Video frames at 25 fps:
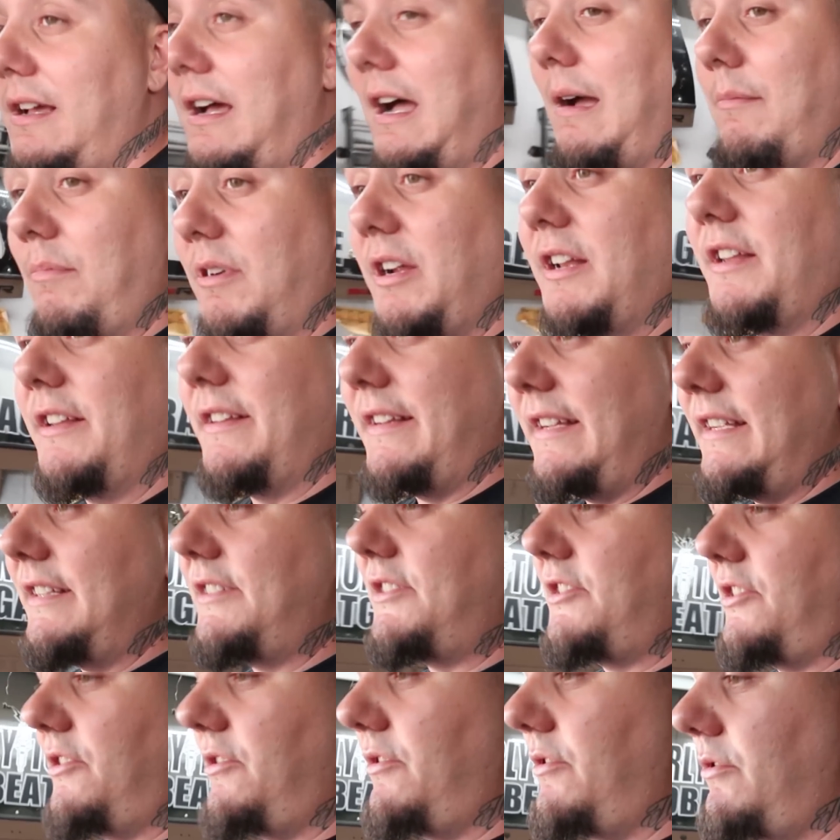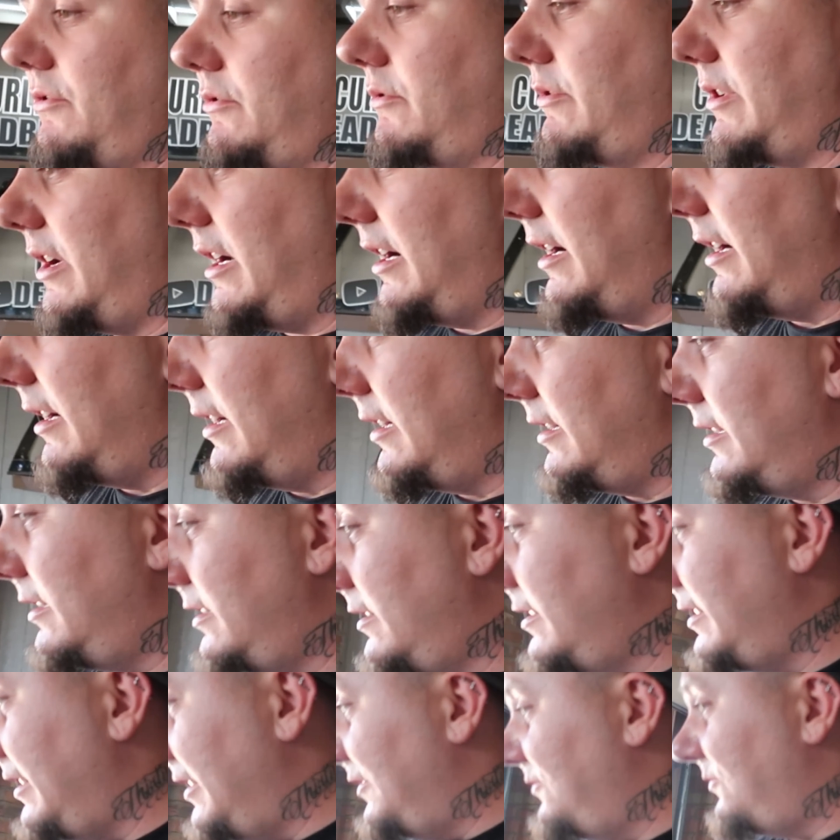I'm gonna need to
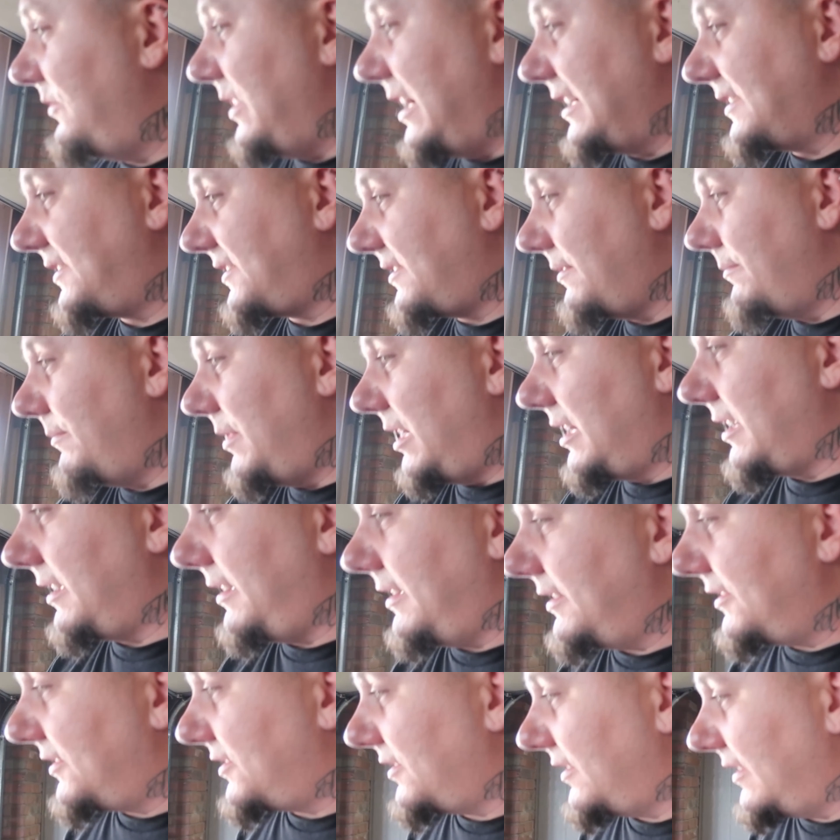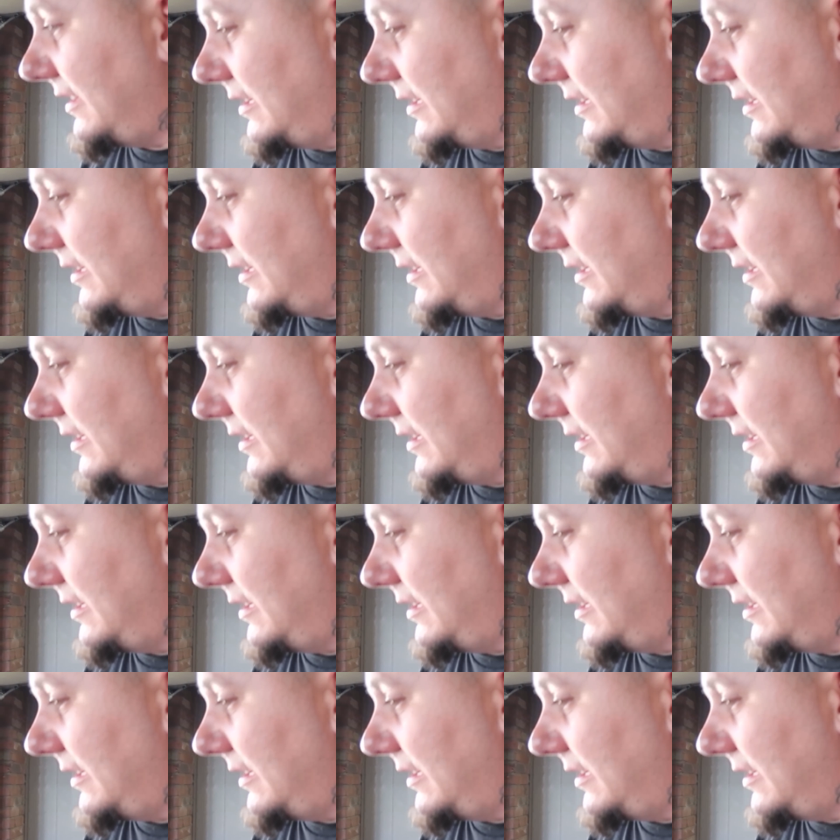uh, invest some money into